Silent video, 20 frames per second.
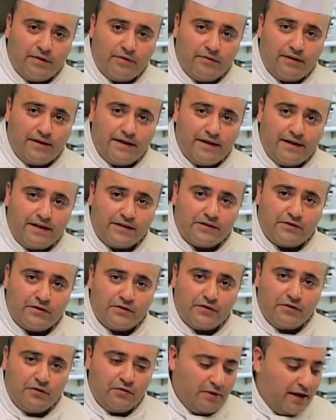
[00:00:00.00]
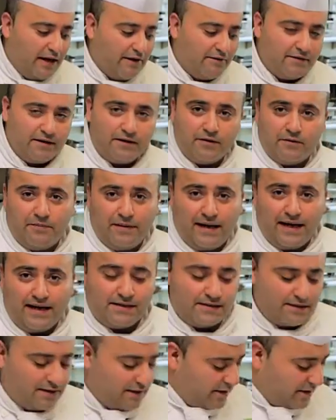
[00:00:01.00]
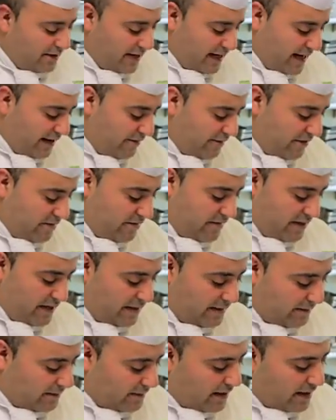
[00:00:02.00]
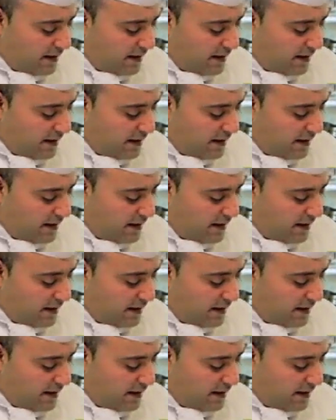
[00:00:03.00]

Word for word: be really nice to do, have a little pasta. You have your meat.